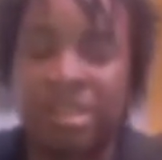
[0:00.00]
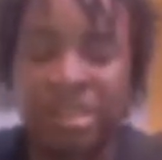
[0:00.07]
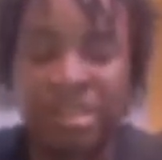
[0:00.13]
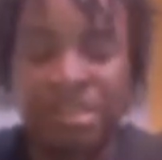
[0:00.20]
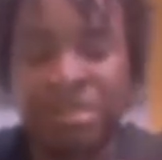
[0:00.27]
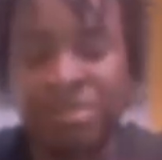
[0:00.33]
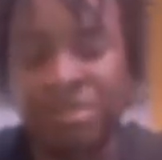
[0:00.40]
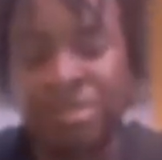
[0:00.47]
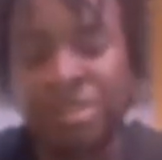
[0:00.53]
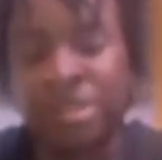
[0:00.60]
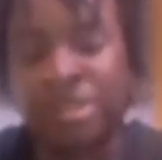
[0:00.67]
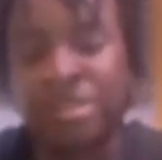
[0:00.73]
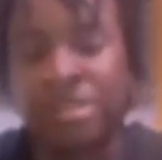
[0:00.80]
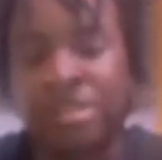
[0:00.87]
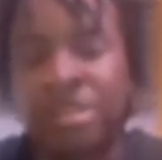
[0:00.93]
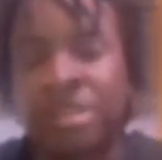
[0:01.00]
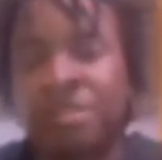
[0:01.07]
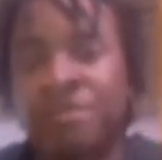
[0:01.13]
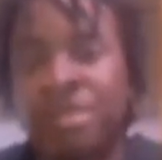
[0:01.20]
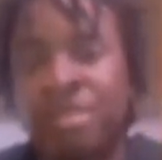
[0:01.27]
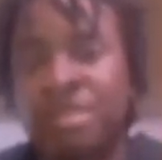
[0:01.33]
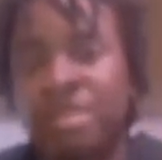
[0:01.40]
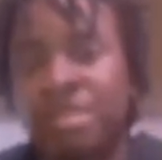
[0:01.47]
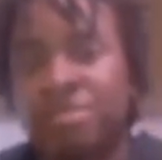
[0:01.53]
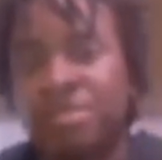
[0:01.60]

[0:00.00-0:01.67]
I used these, and I found that